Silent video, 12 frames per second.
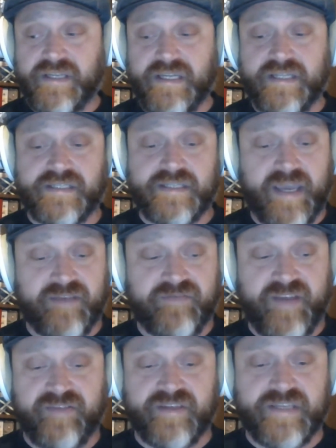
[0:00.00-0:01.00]
It's at
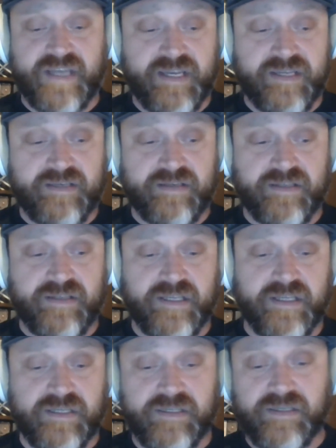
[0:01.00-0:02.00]
Valentine
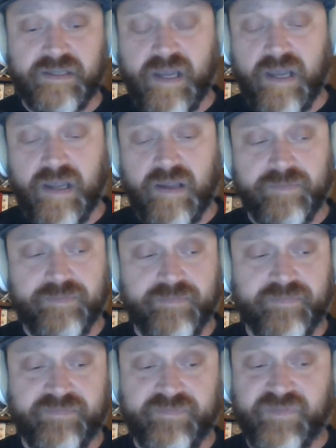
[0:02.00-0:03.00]
in
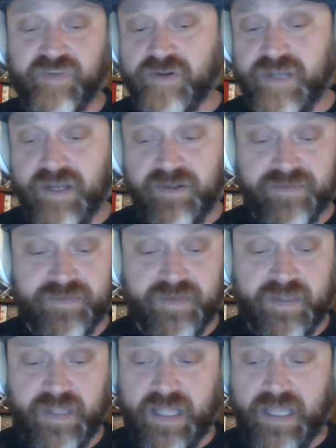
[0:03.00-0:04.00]
um, Ferndale,
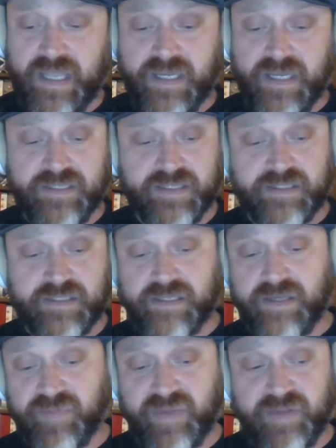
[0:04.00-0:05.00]
and it's
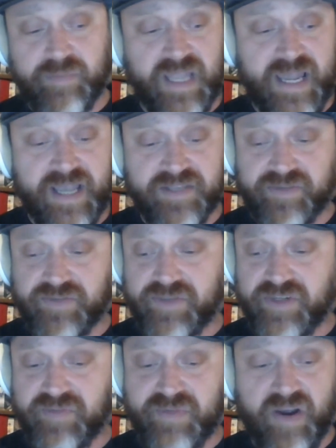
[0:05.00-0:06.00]
going to be a blast. There's
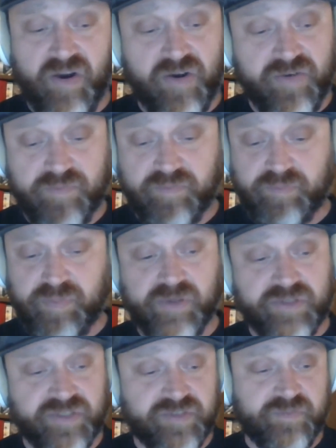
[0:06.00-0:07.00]
going to be art,
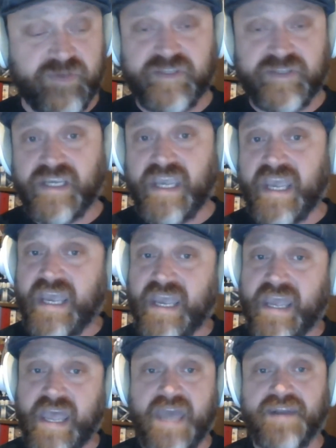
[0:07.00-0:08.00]
books, music,
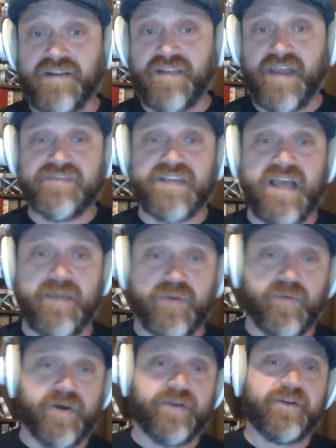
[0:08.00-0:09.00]
and a live zombie
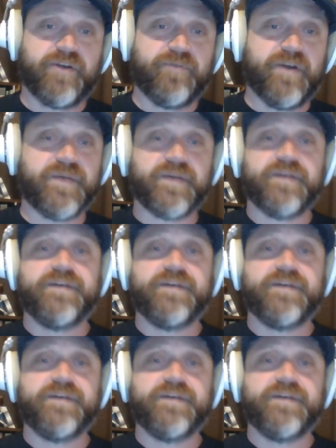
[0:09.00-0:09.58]
wandering around.